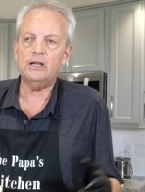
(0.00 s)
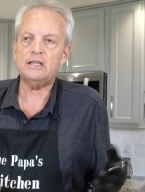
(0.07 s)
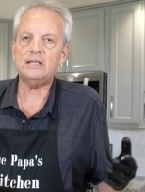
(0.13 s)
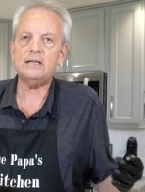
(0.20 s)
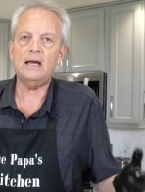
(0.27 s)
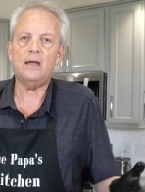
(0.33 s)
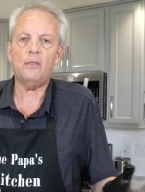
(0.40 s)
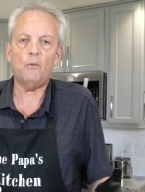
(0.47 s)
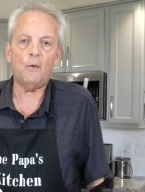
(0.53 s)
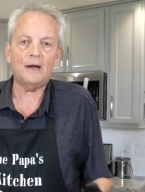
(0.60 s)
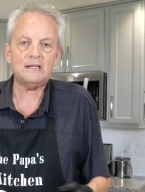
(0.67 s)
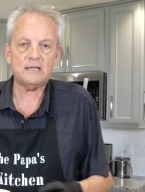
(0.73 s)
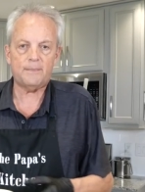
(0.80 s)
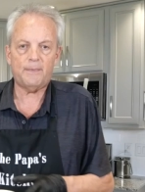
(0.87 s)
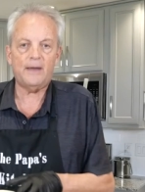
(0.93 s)
to see on the
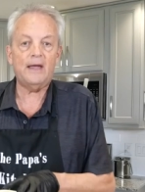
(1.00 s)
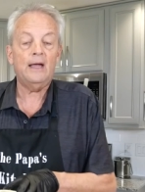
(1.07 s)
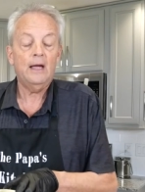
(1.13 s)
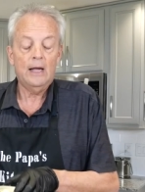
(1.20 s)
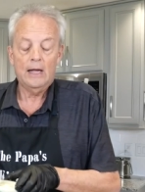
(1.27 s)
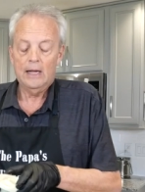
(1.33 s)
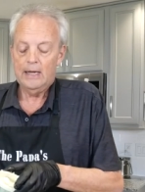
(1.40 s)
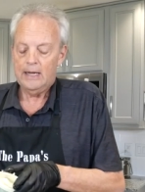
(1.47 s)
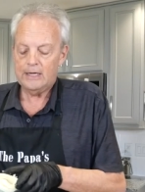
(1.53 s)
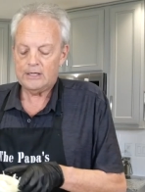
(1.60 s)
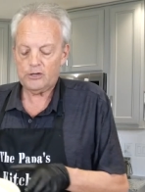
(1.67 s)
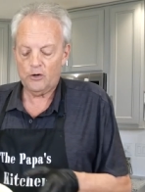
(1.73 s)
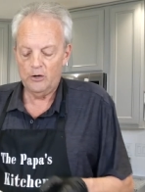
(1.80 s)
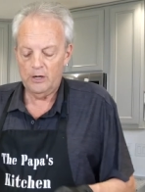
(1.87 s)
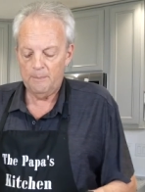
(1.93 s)
recipe, it's
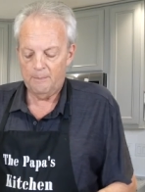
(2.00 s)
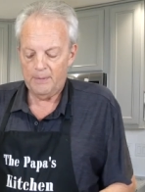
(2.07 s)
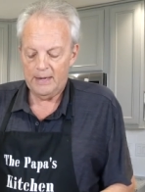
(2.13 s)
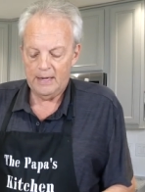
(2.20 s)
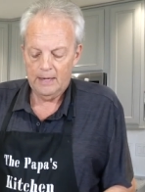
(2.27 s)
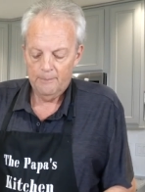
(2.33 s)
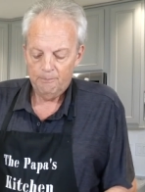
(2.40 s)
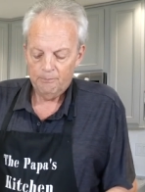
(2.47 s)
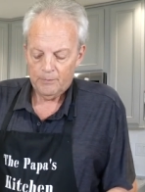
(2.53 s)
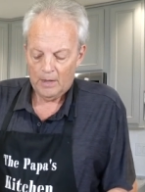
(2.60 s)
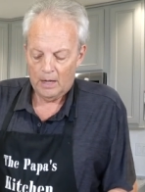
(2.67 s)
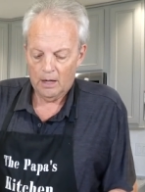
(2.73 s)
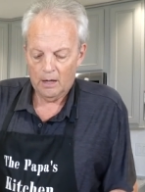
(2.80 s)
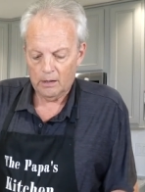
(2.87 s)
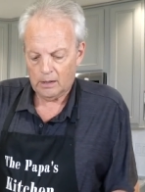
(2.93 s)
going to be
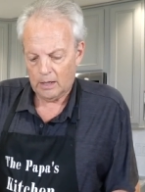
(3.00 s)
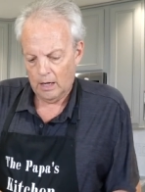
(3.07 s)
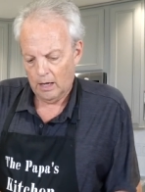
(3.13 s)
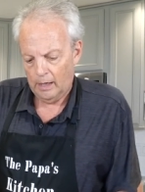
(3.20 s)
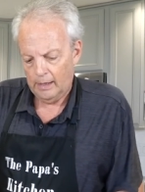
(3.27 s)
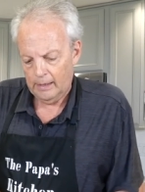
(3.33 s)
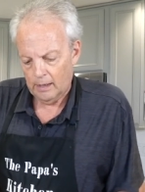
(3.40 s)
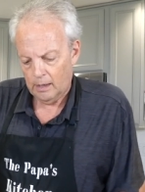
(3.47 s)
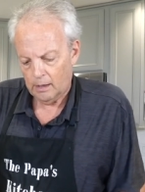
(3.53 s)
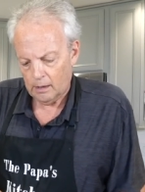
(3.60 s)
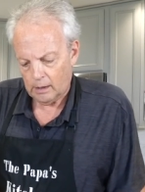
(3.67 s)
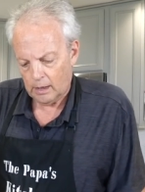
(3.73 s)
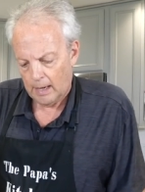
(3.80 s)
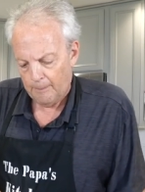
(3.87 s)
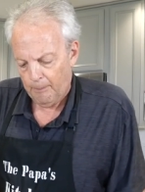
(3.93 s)
uh, a, a,
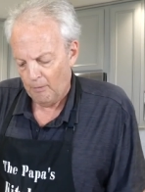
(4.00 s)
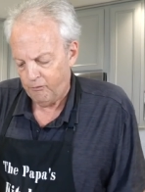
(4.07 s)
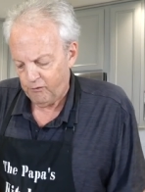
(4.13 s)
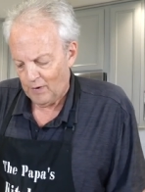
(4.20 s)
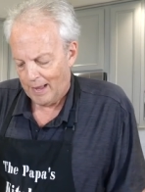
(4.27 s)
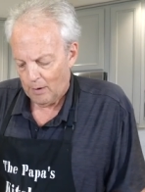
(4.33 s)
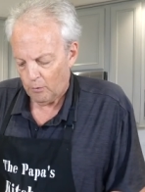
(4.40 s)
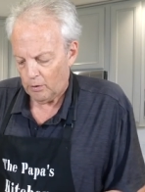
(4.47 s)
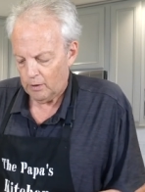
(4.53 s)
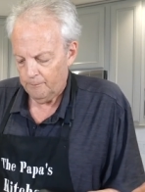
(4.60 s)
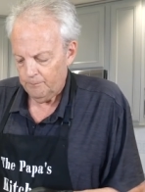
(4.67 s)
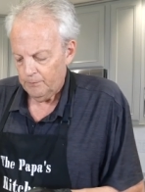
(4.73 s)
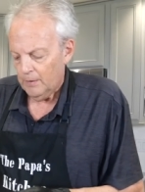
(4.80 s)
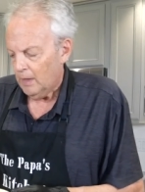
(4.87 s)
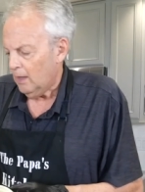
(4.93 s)
uh, cup of flour,
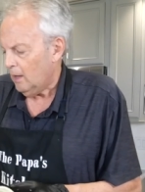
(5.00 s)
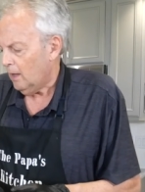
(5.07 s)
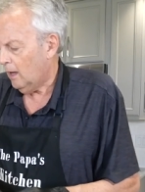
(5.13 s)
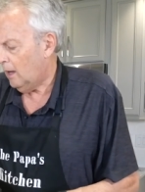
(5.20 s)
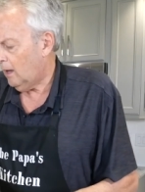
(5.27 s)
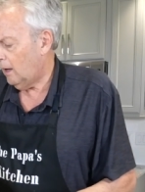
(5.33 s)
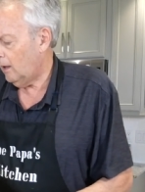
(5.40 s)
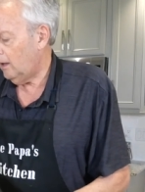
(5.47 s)
uh,